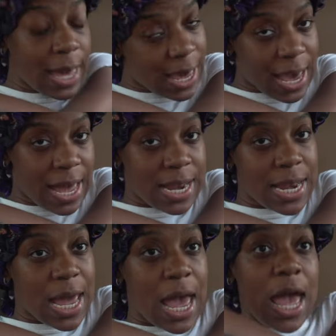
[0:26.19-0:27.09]
and
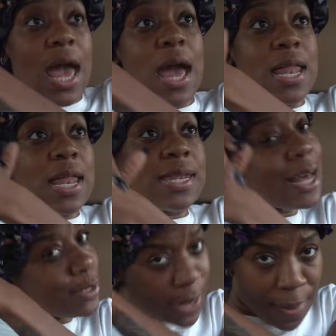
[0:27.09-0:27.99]

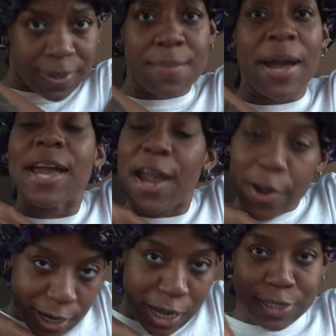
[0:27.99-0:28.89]
that's when I'm getting my
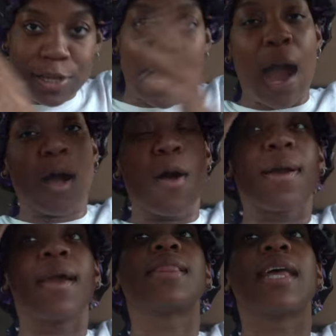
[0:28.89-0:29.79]
hair done. So y'all gonna
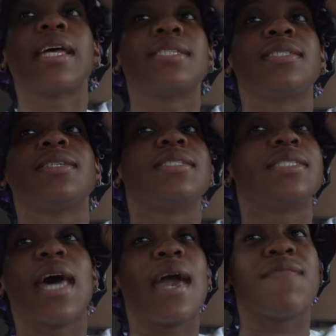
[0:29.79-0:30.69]
get this
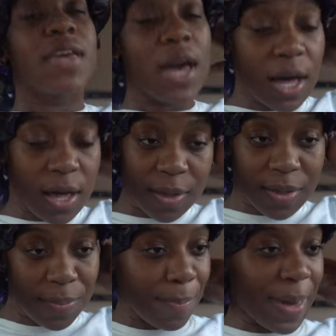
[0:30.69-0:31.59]
Zavia
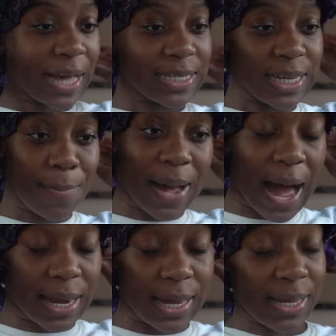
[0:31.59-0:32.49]
back to the
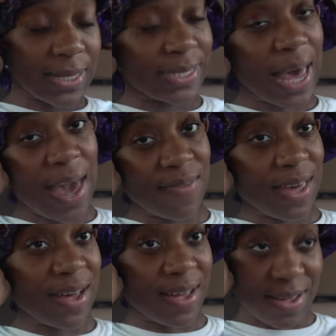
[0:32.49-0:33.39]
bonnet,
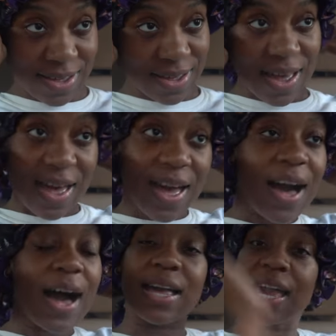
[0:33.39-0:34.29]
Zavia
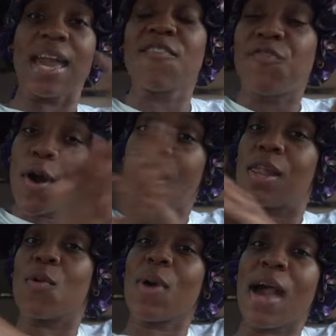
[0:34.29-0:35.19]
again for a
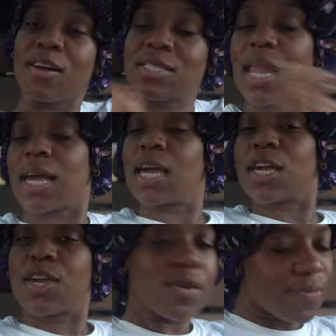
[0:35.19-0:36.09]
little while till I get
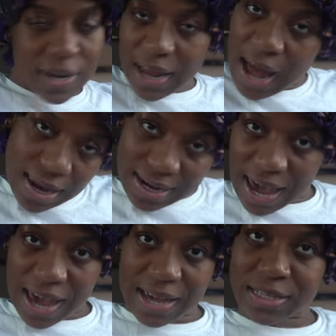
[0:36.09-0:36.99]
cute for the
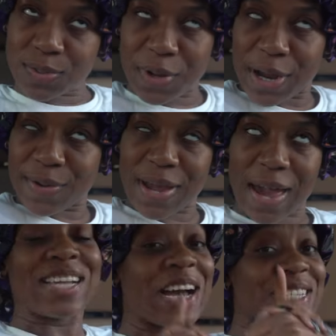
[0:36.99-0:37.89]
holidays. Period.
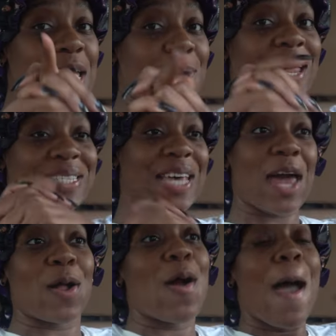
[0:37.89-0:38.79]
As y'all can tell by that
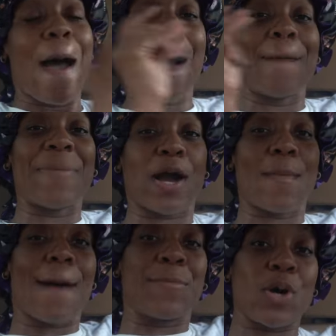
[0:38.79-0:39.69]
title, I'm back on
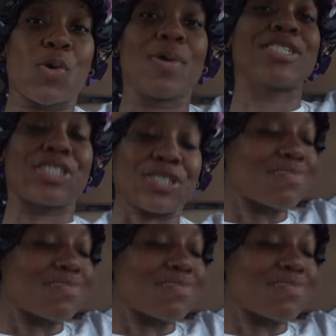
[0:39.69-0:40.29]
my bush,